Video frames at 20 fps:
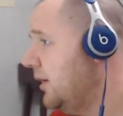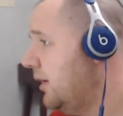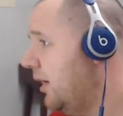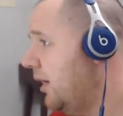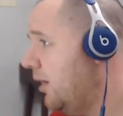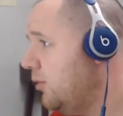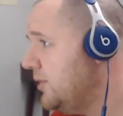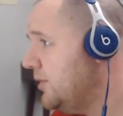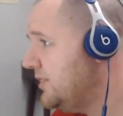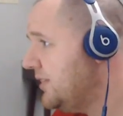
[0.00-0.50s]

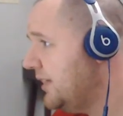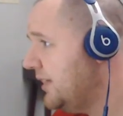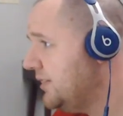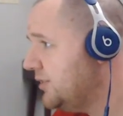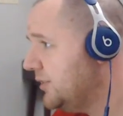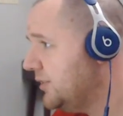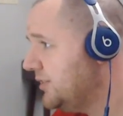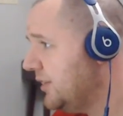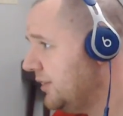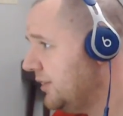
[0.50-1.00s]
always
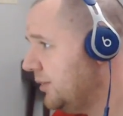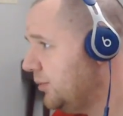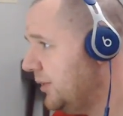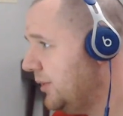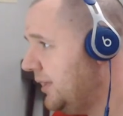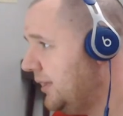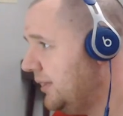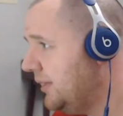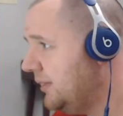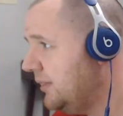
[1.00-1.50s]
dangerous on the
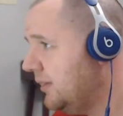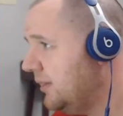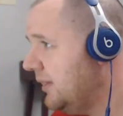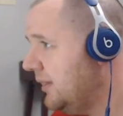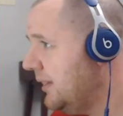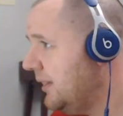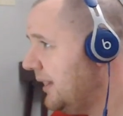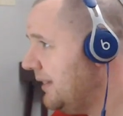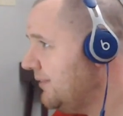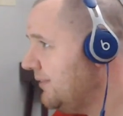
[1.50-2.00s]
wing.
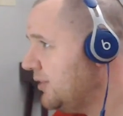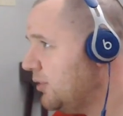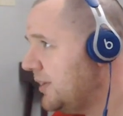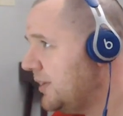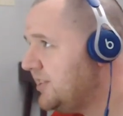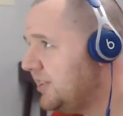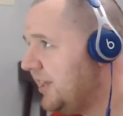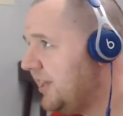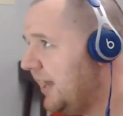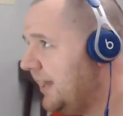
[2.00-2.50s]
Even
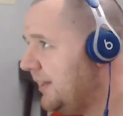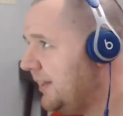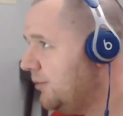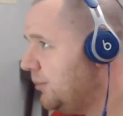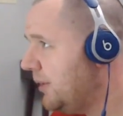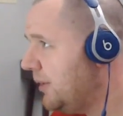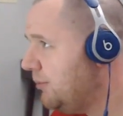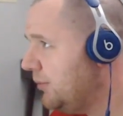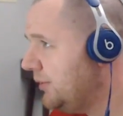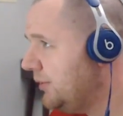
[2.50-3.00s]
Reggie Cannon,
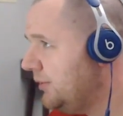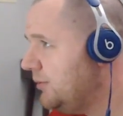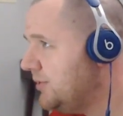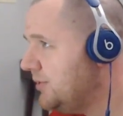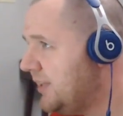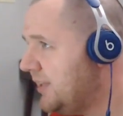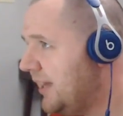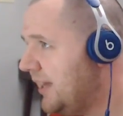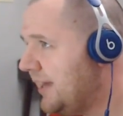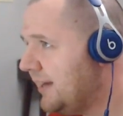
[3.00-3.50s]
when we lose